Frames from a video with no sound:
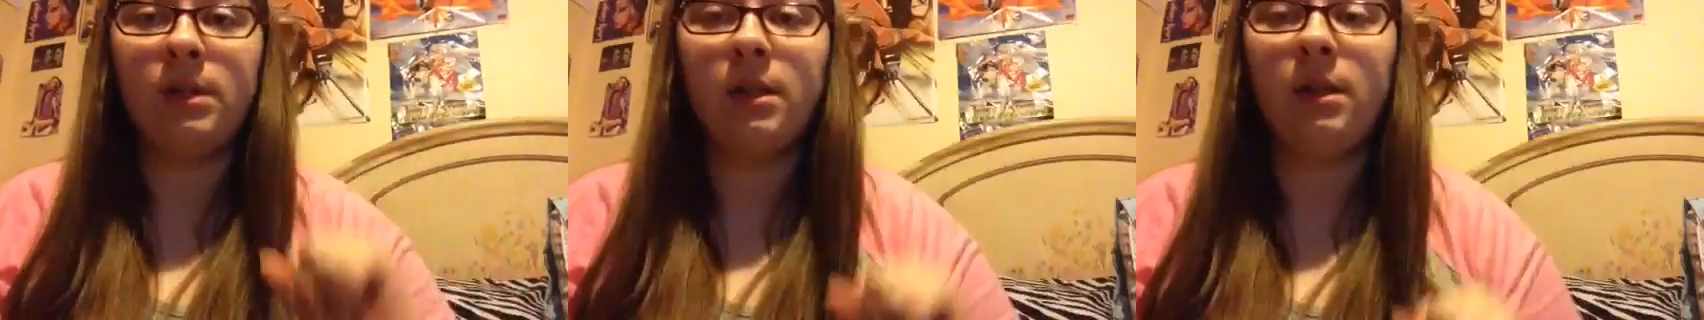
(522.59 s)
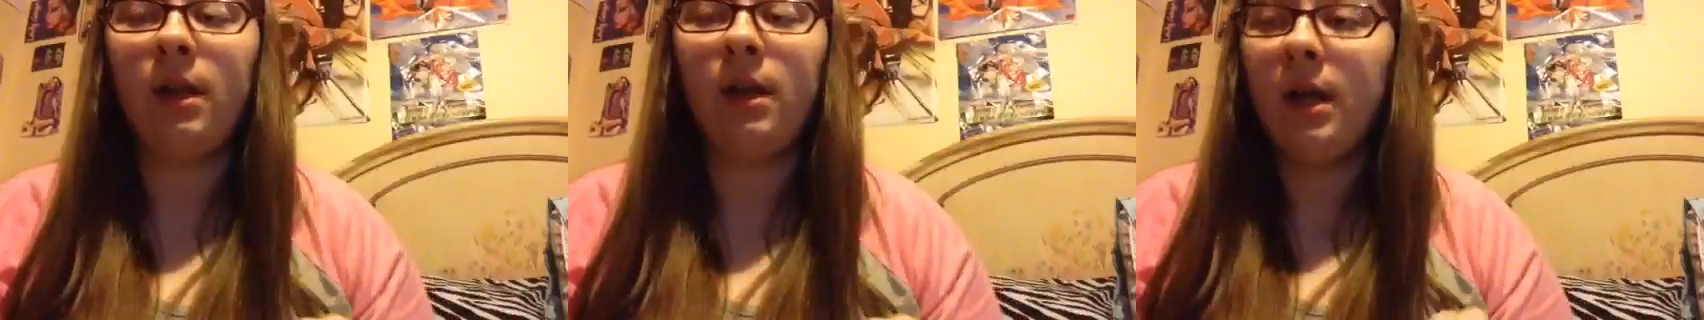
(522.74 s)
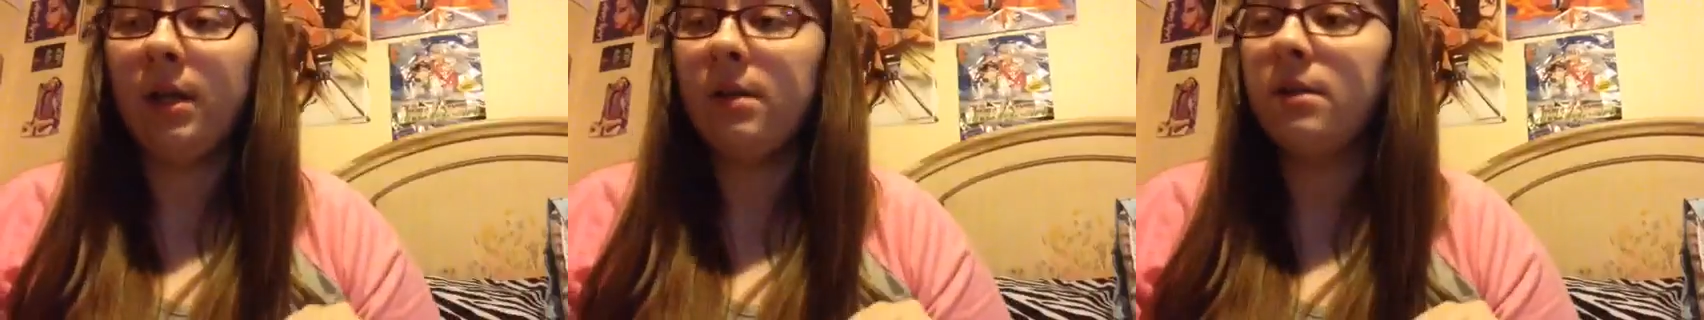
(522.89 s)
to
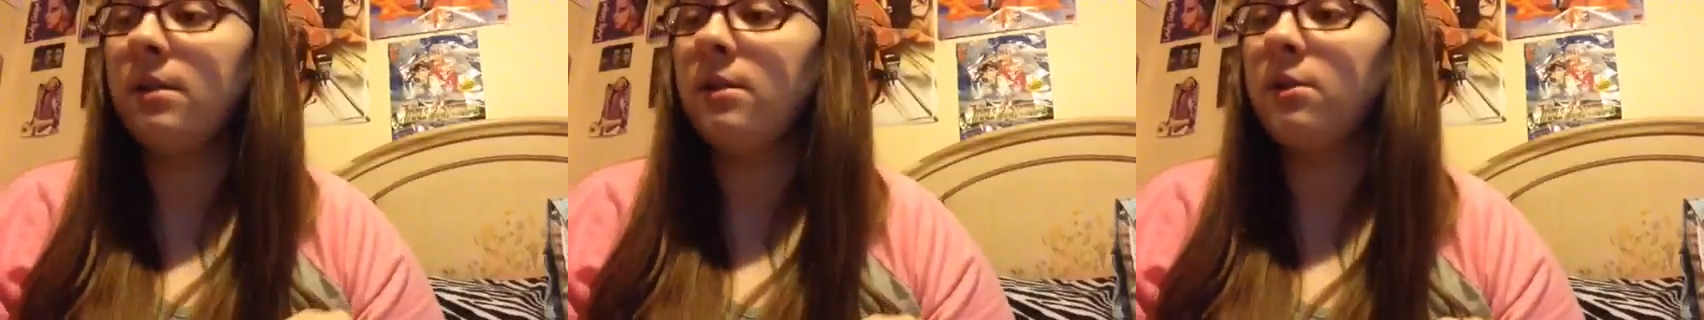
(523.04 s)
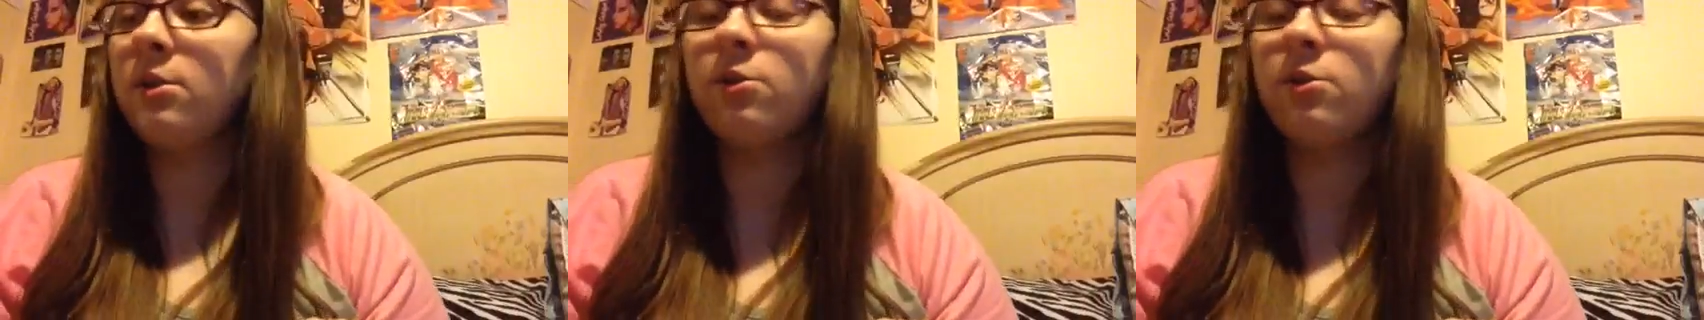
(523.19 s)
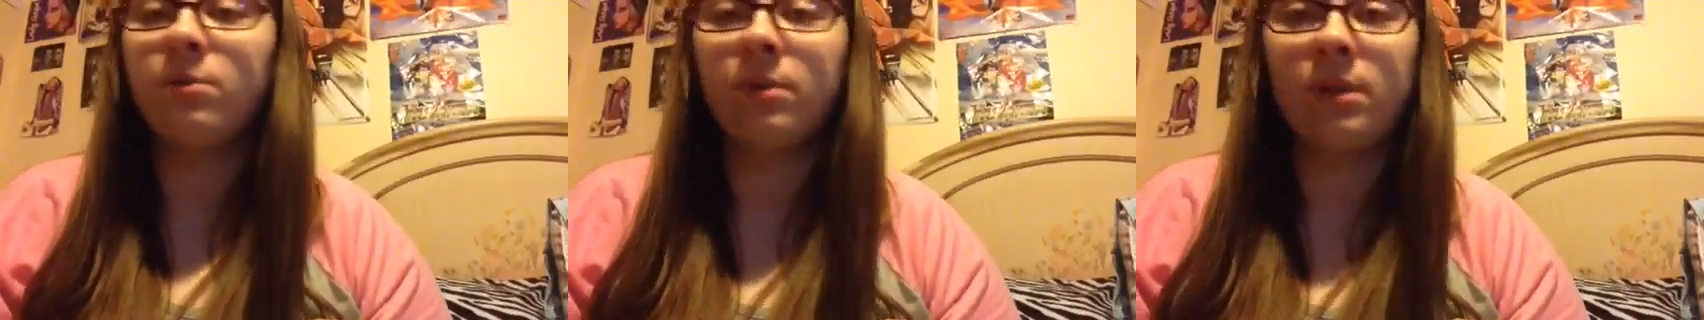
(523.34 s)
class
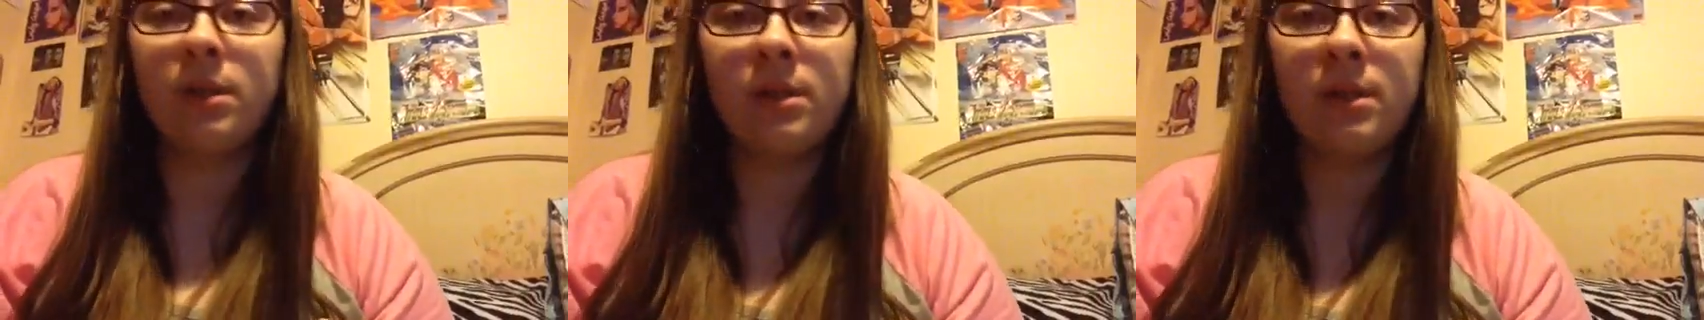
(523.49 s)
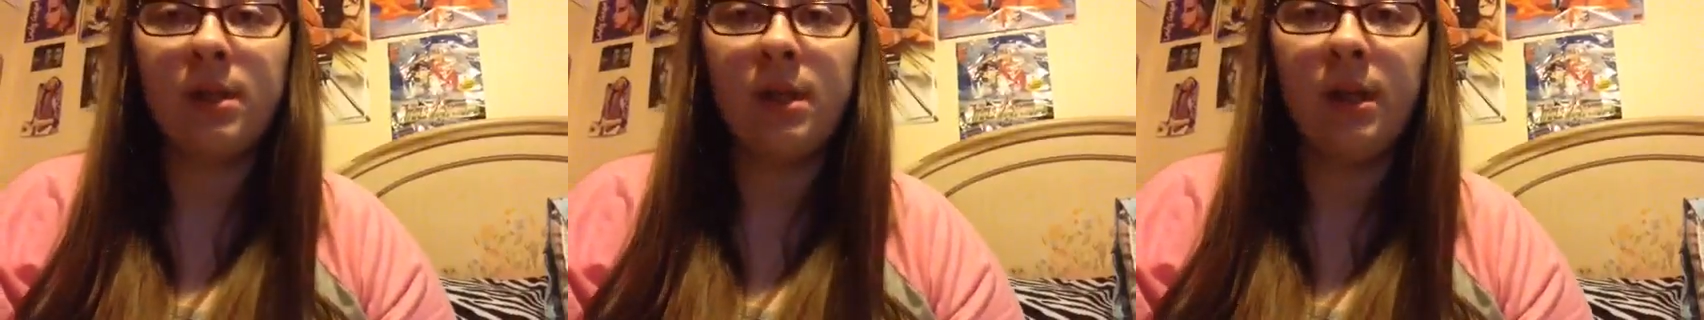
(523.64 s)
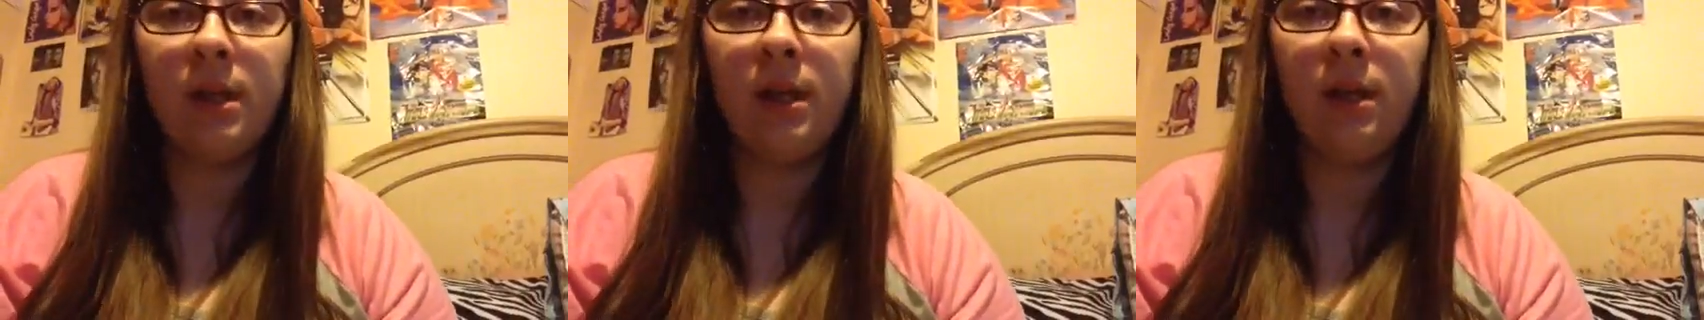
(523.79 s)
and it's really
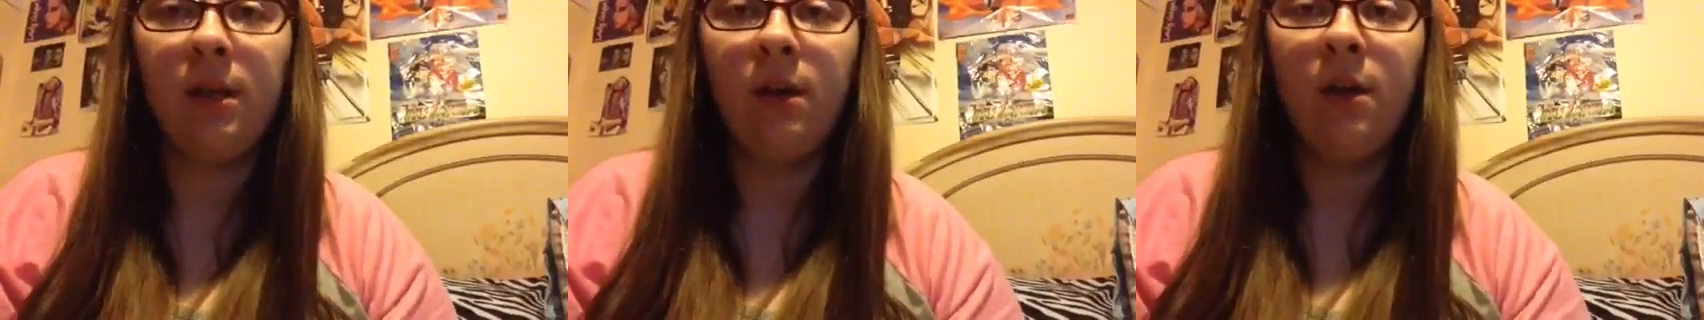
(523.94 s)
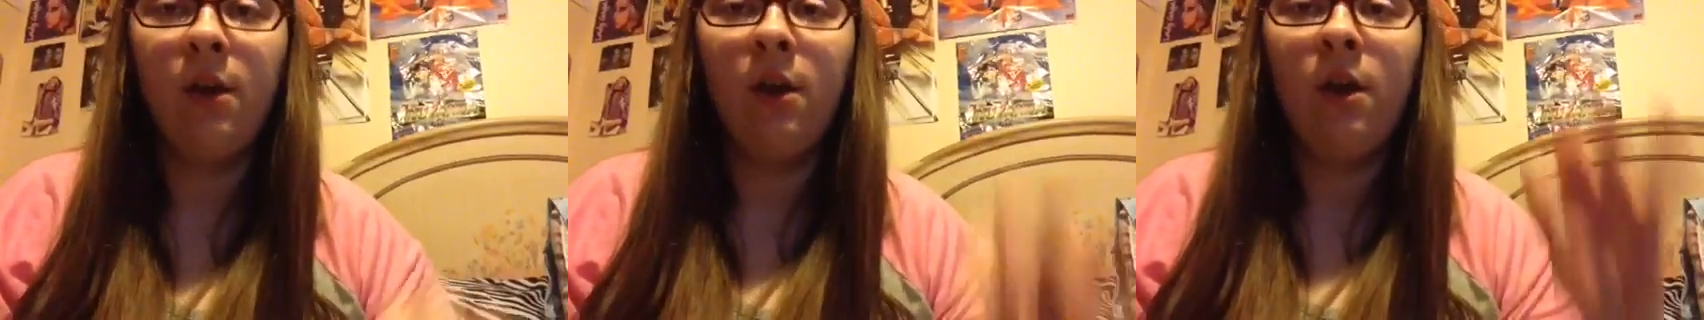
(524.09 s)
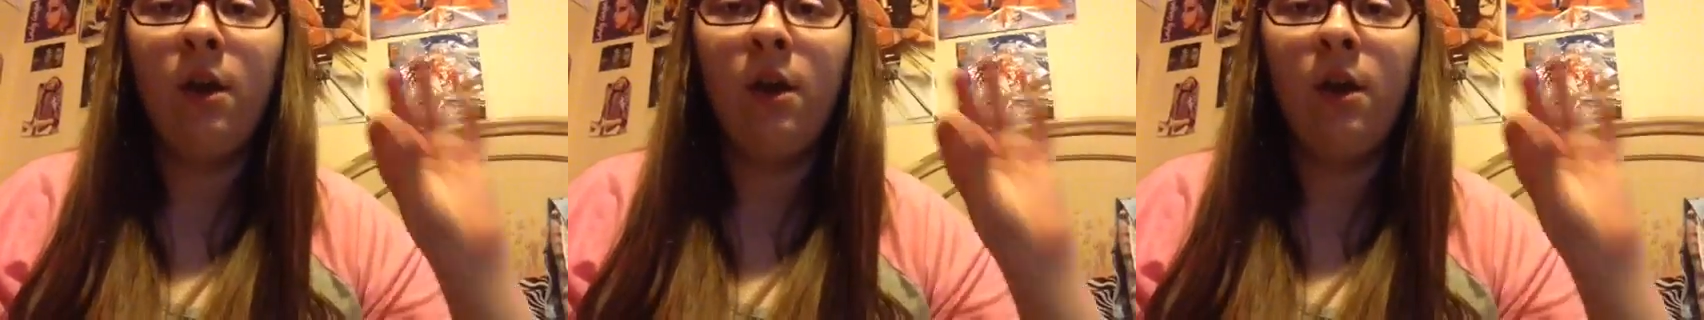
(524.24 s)
sunny,